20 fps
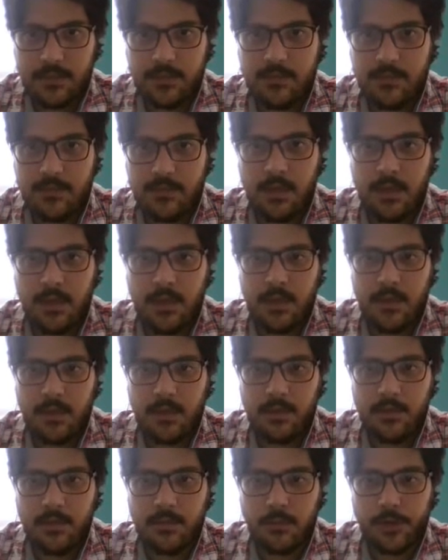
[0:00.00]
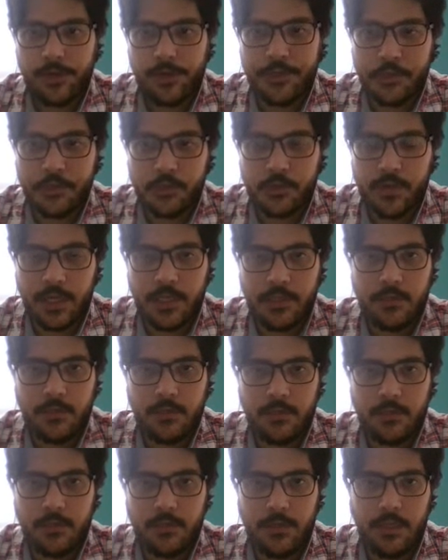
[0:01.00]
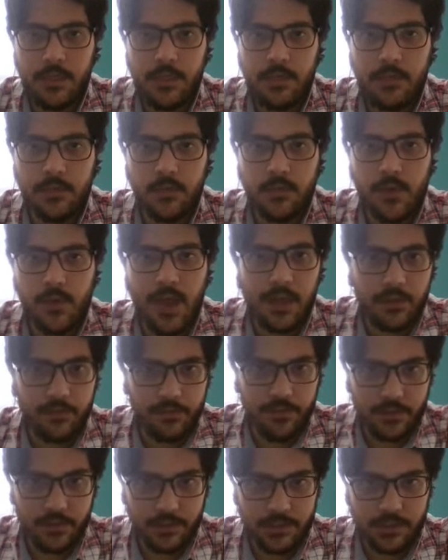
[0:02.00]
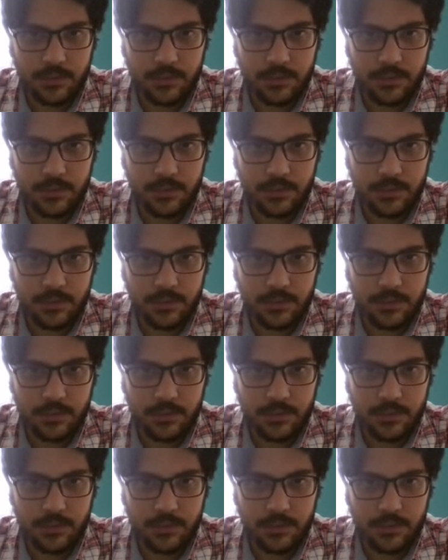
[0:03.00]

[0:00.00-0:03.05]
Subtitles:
the more you're trying to be relevant,